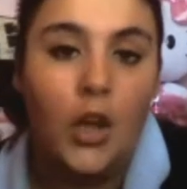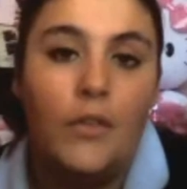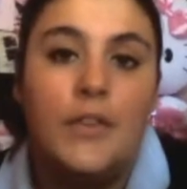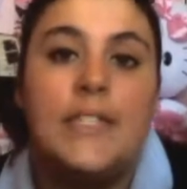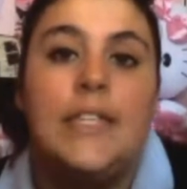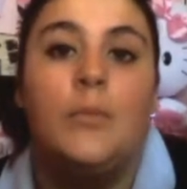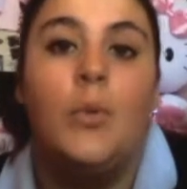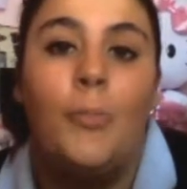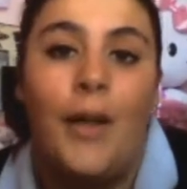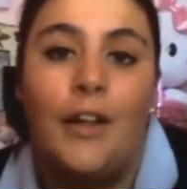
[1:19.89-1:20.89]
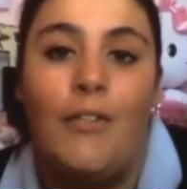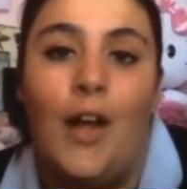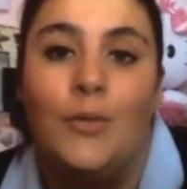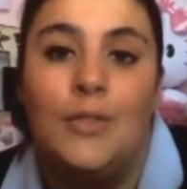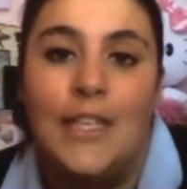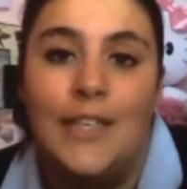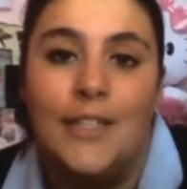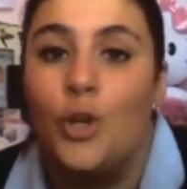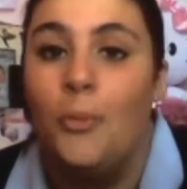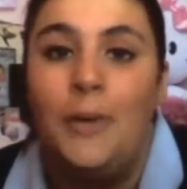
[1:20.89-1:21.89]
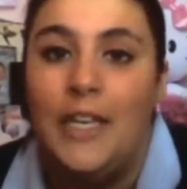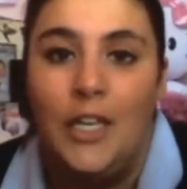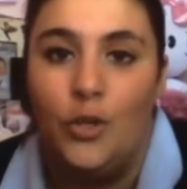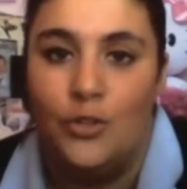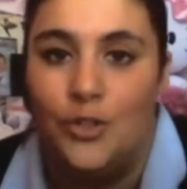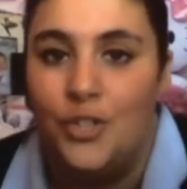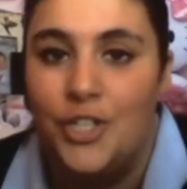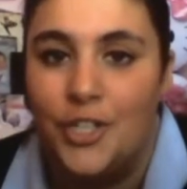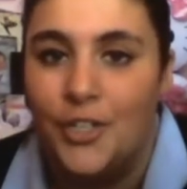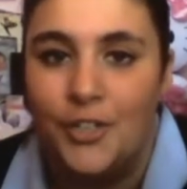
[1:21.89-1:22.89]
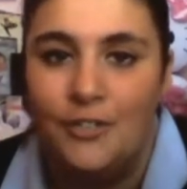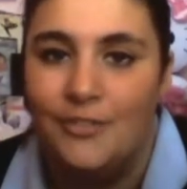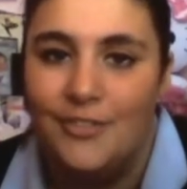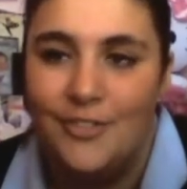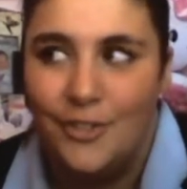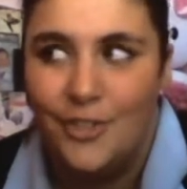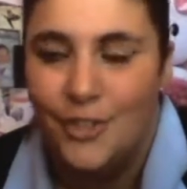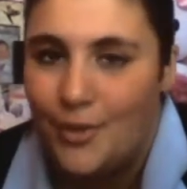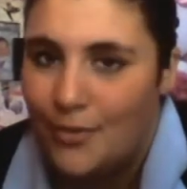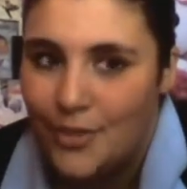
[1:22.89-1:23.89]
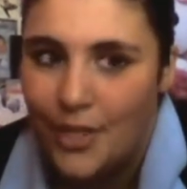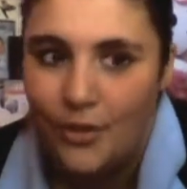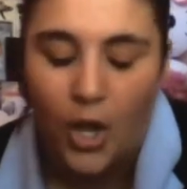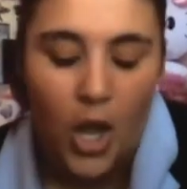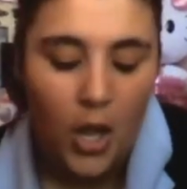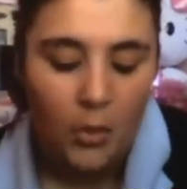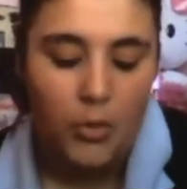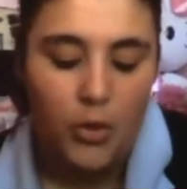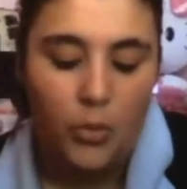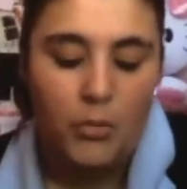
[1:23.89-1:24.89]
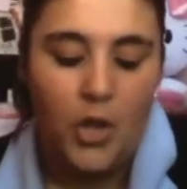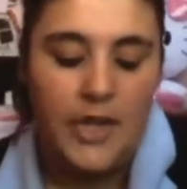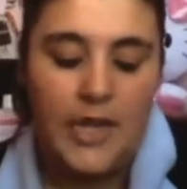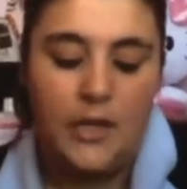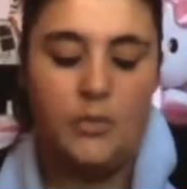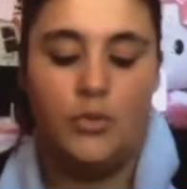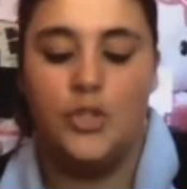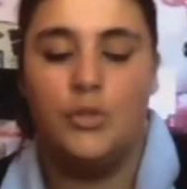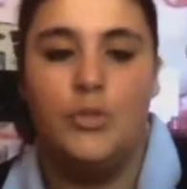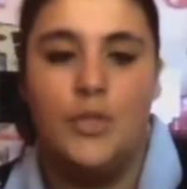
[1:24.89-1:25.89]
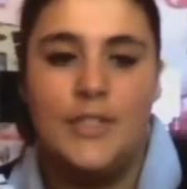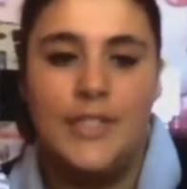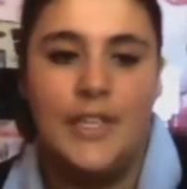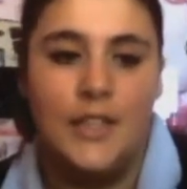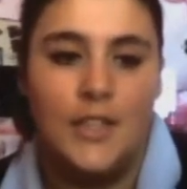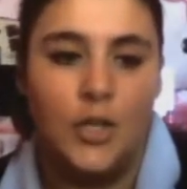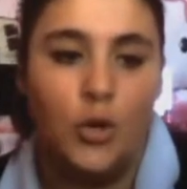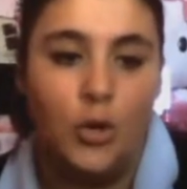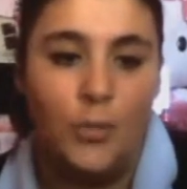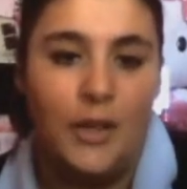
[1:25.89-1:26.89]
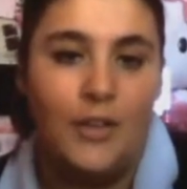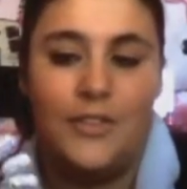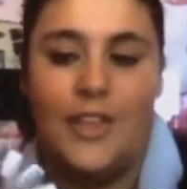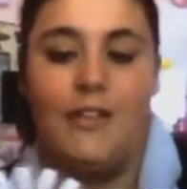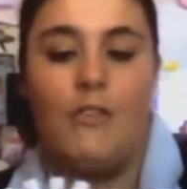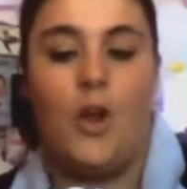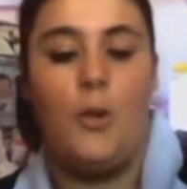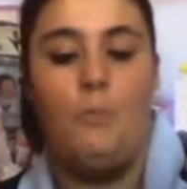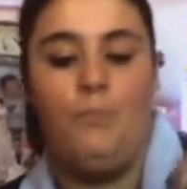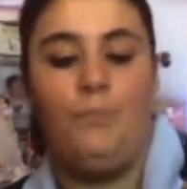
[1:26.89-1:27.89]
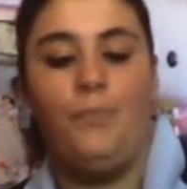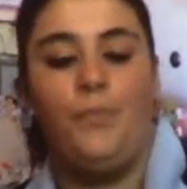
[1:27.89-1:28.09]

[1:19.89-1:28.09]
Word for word: obviously the white background is completely your choice you can choose whether to or not but with my nail because I'm using the colour wheel they're um,